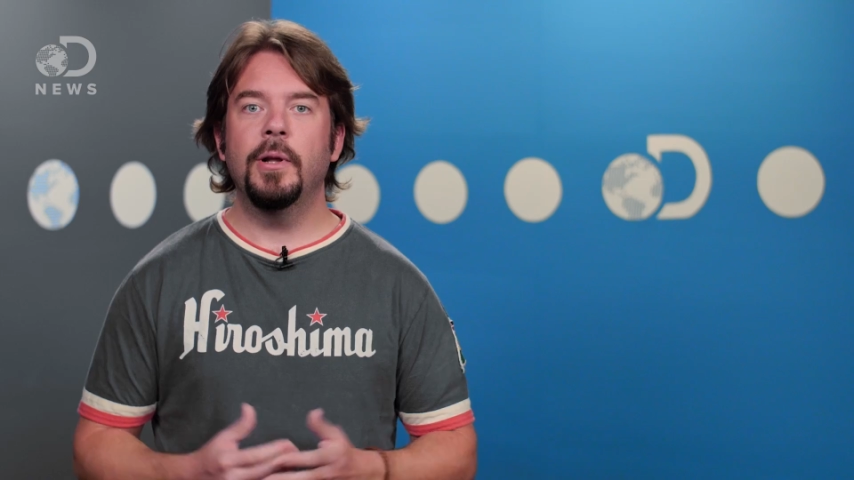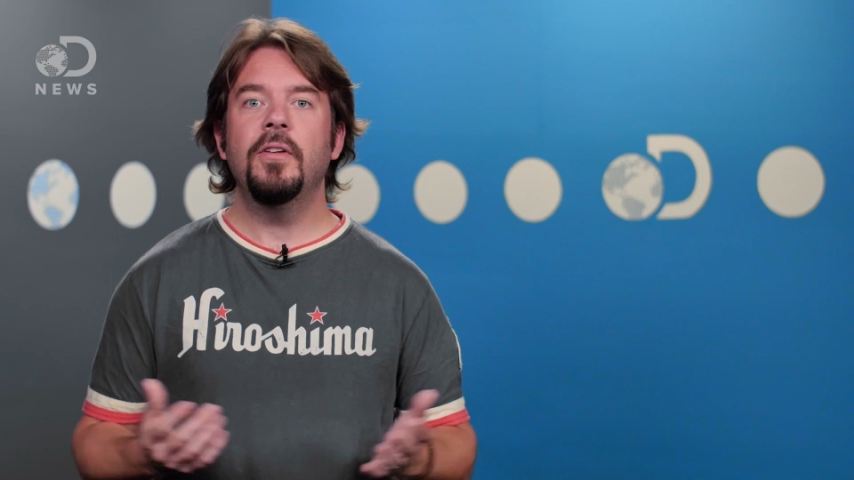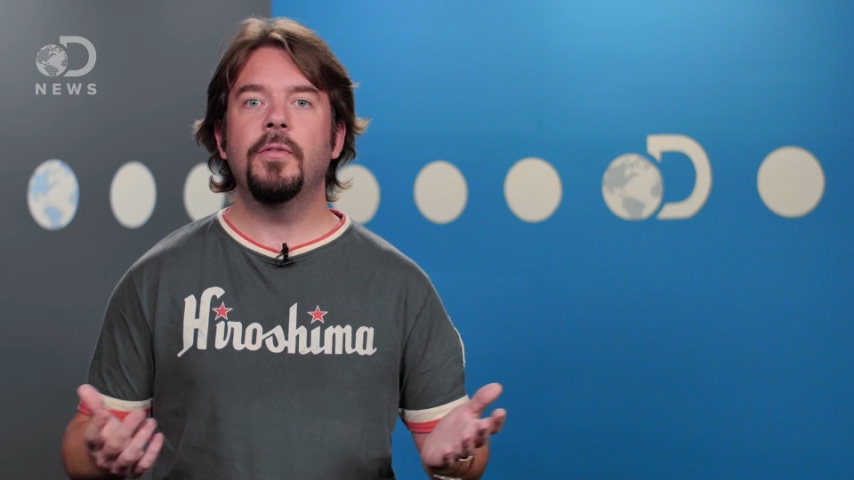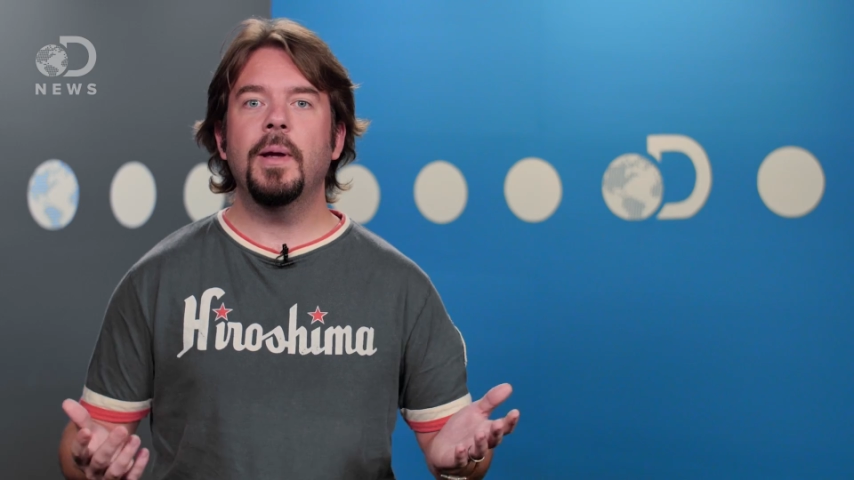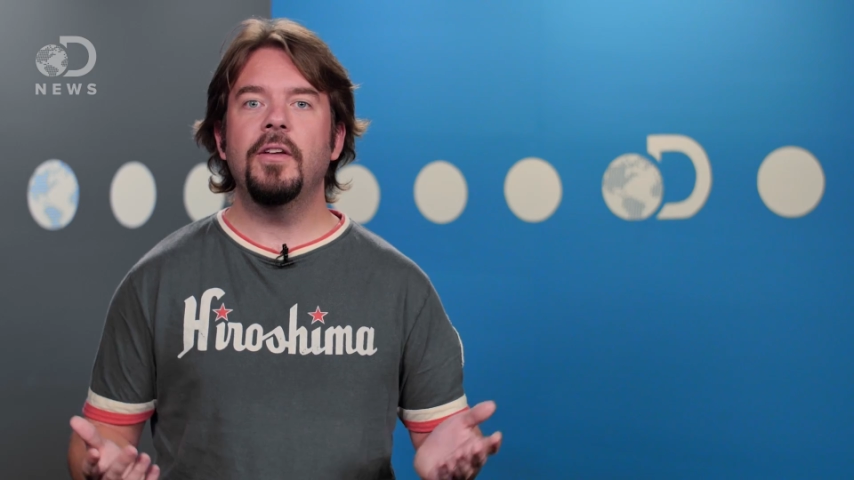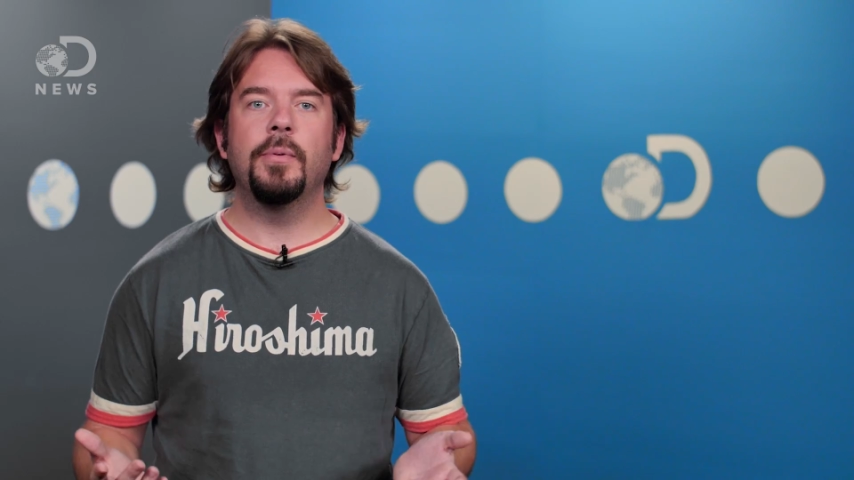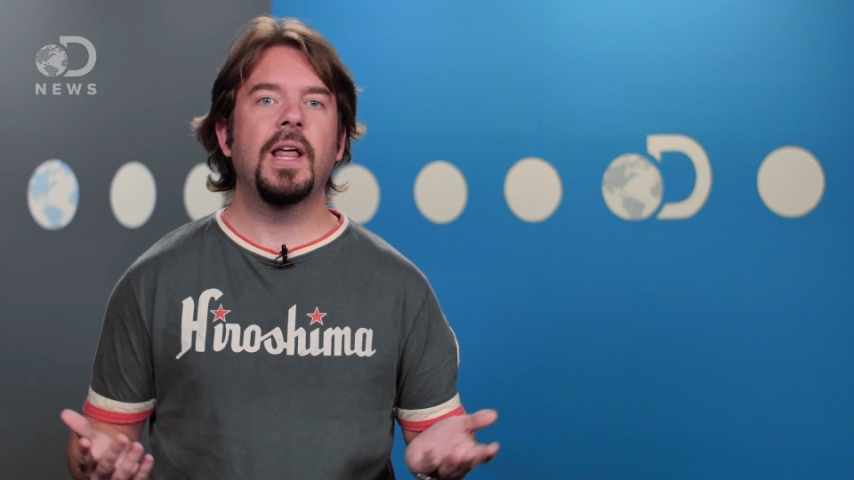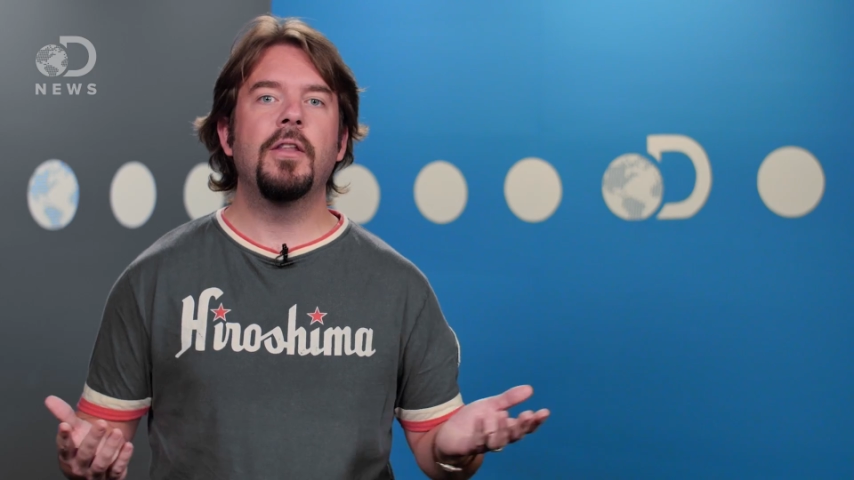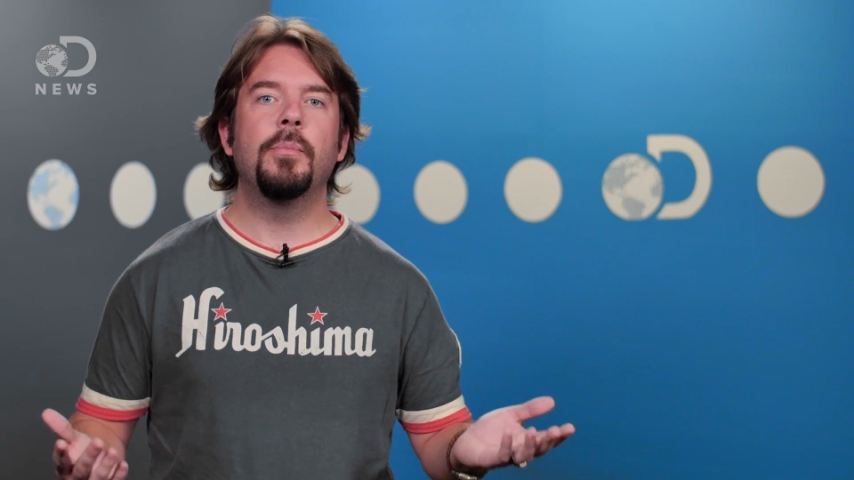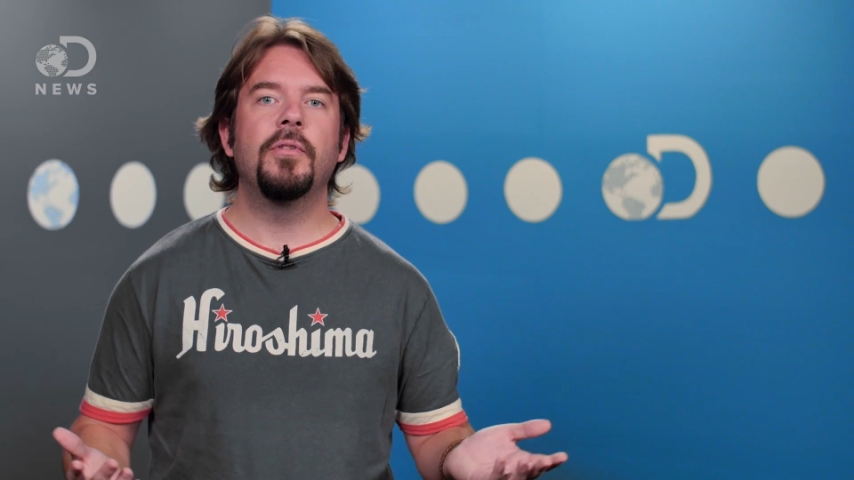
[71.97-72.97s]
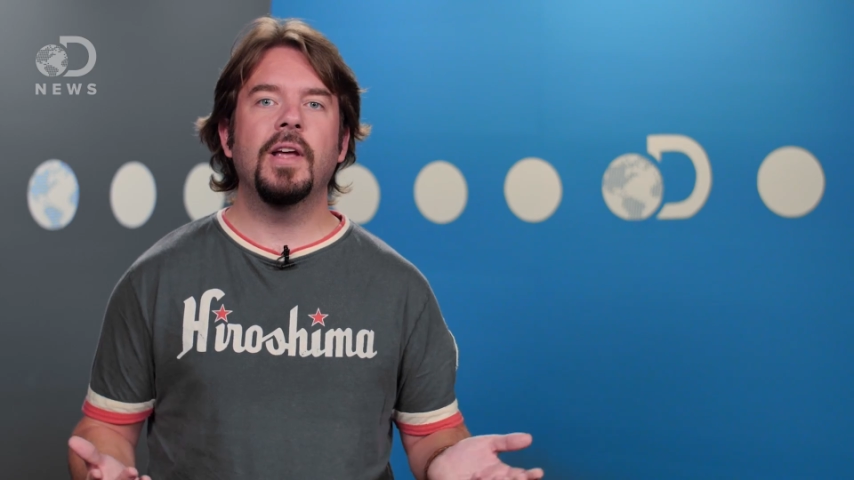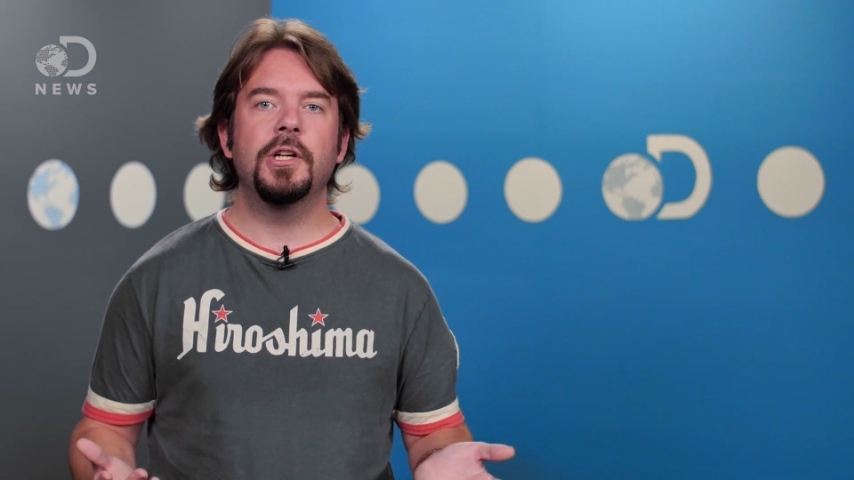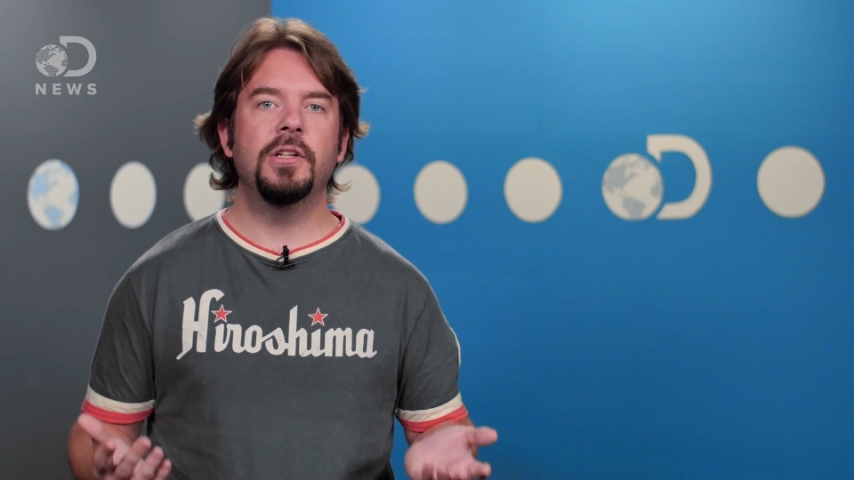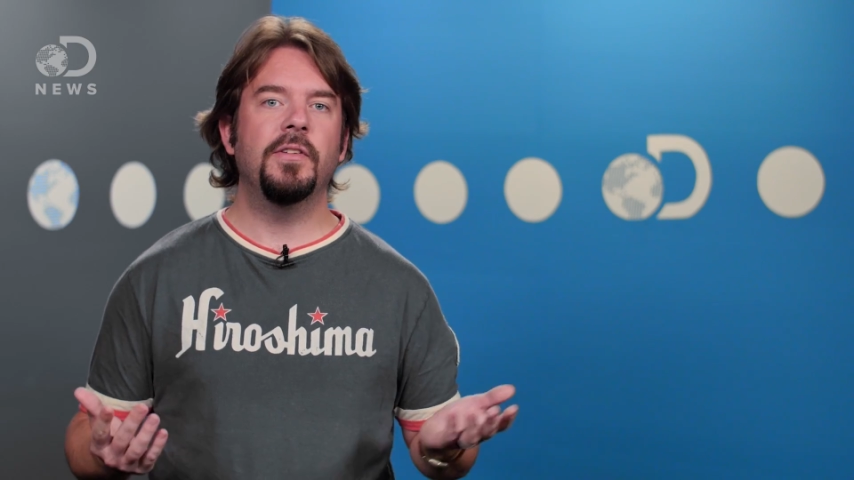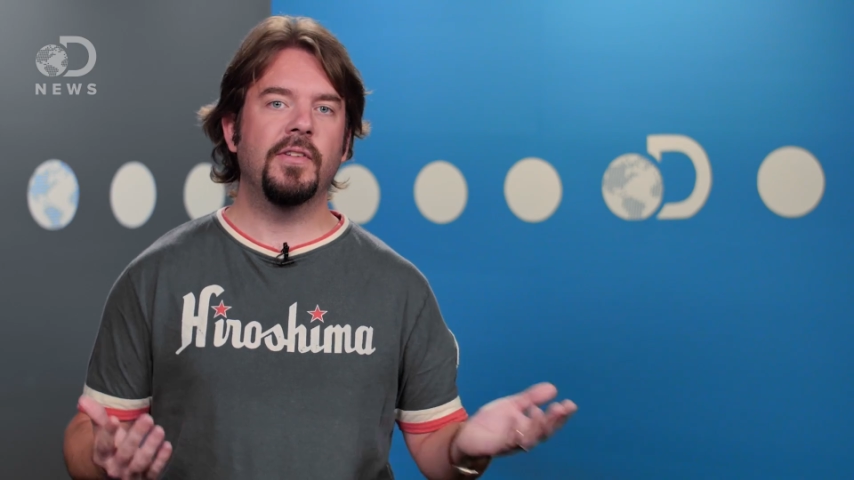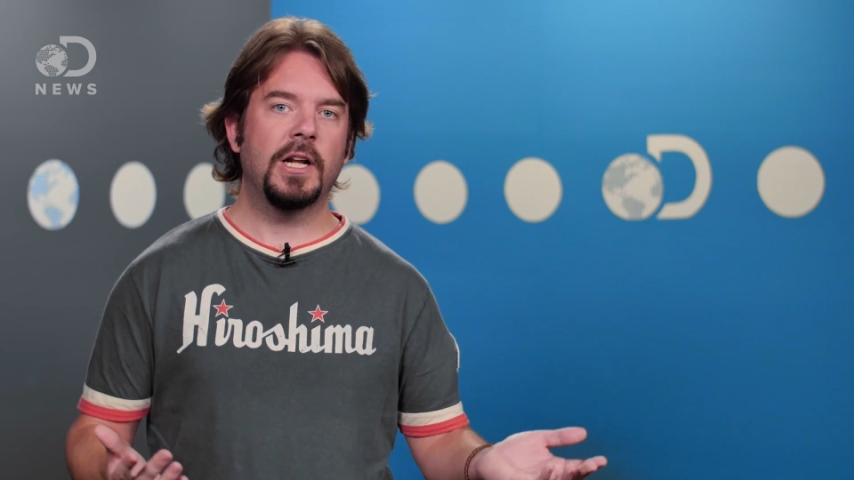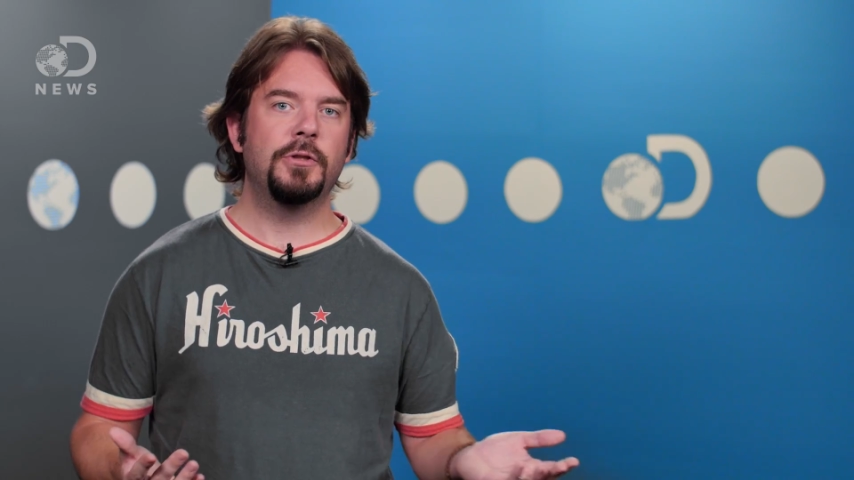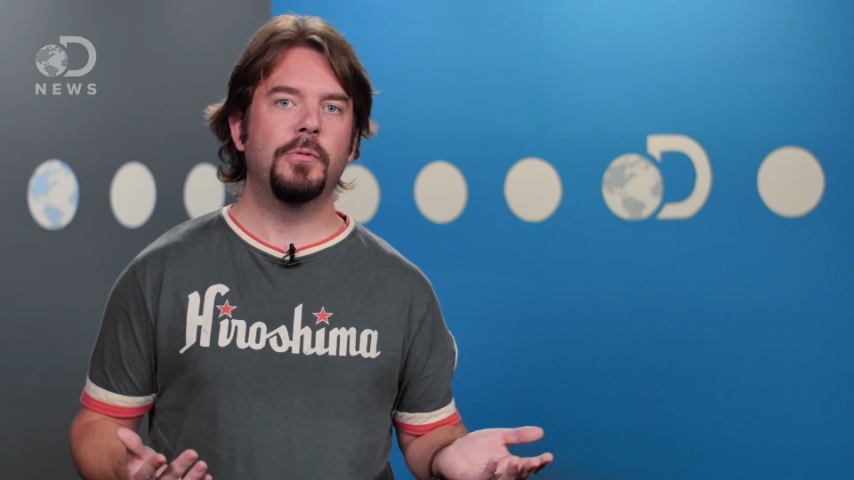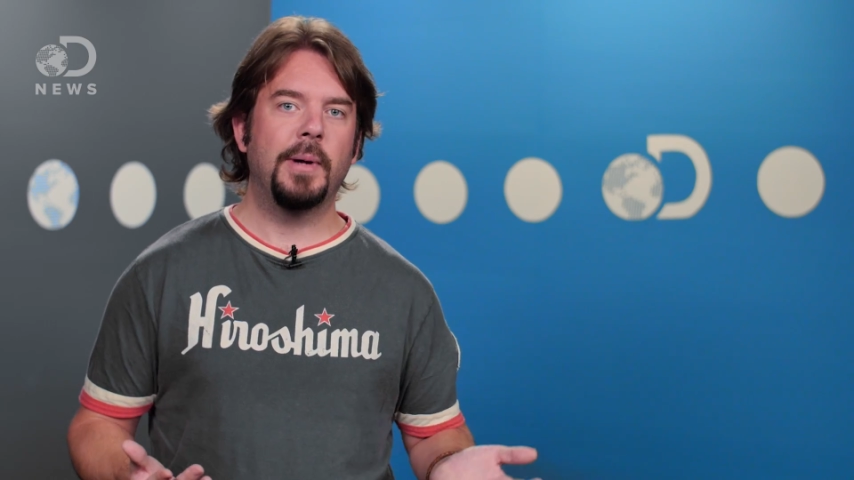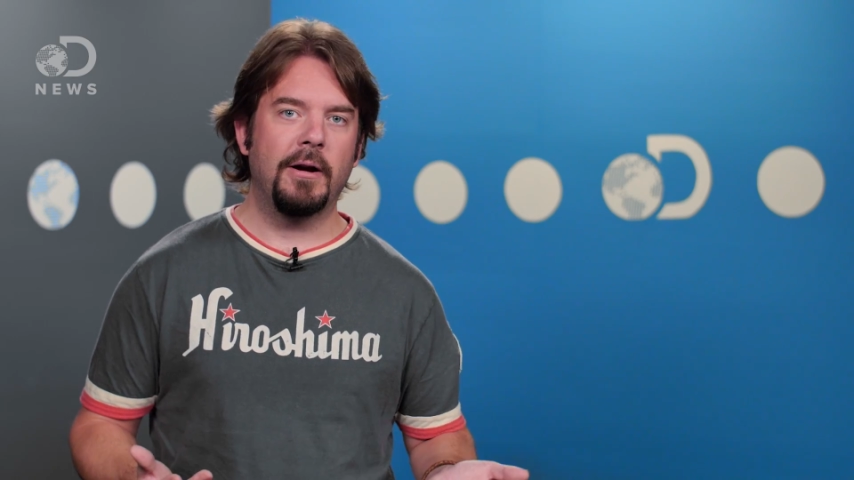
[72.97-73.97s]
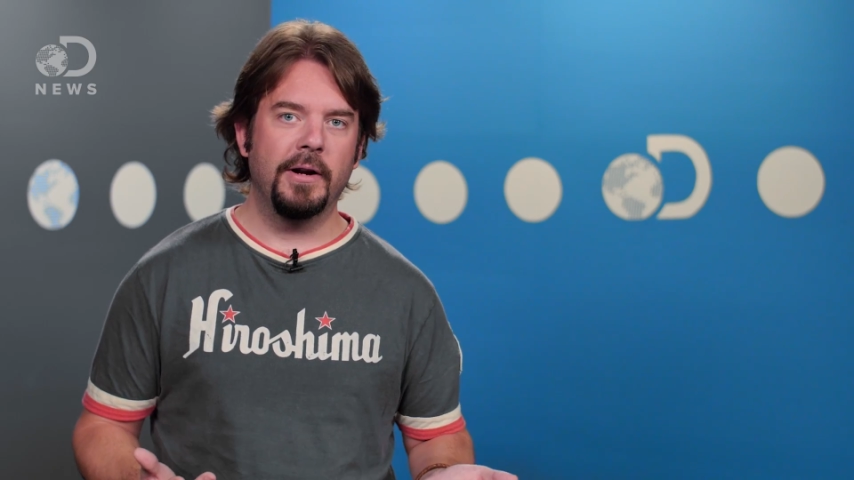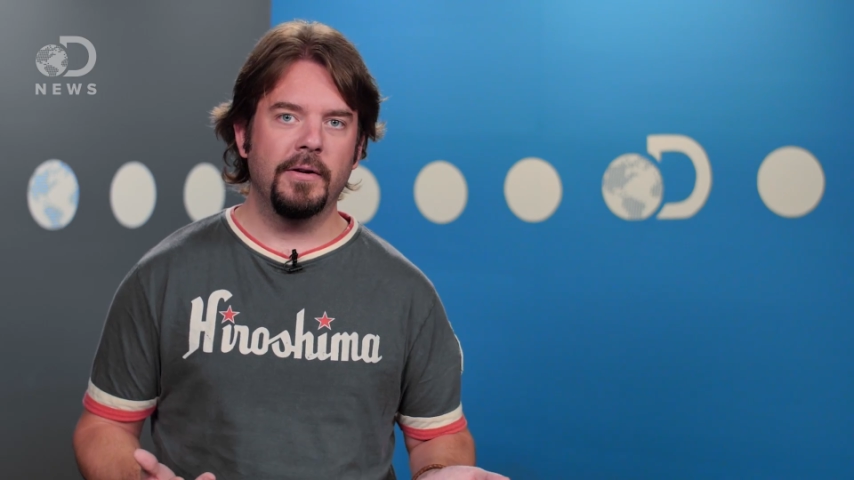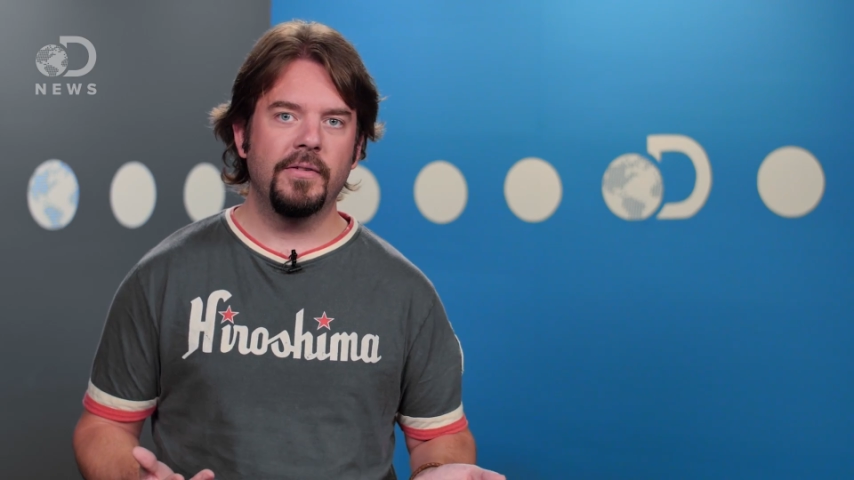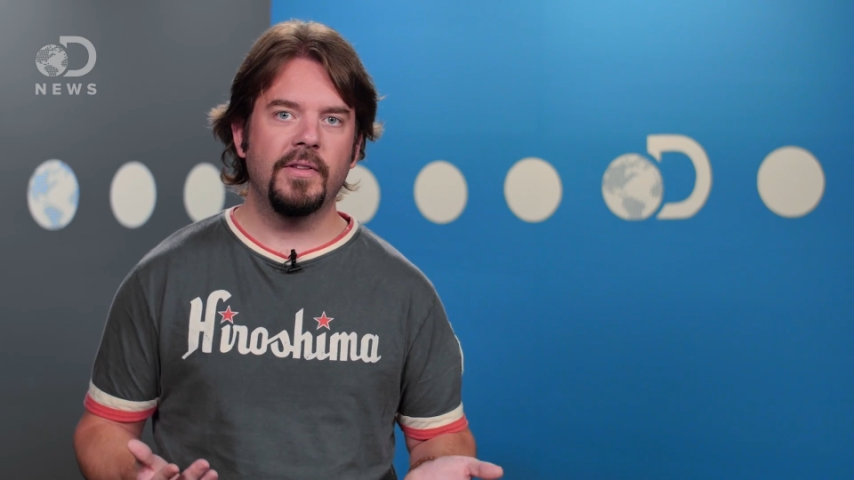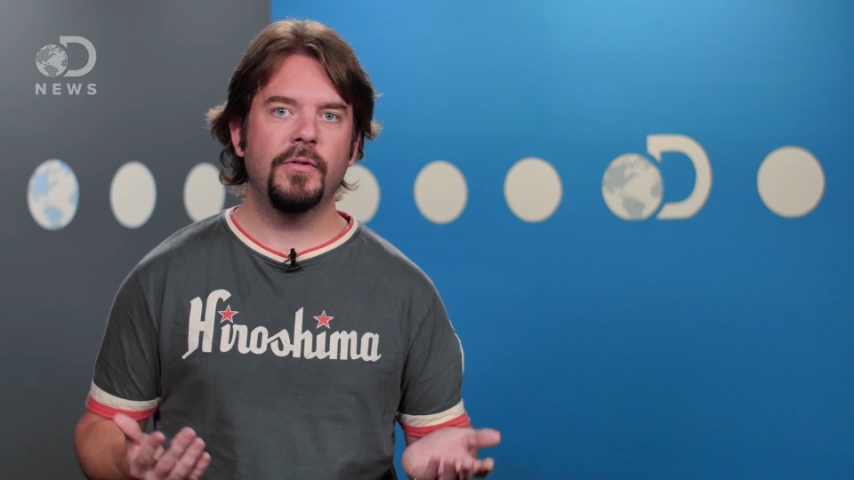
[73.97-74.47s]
But in space, without the protection of these natural barriers,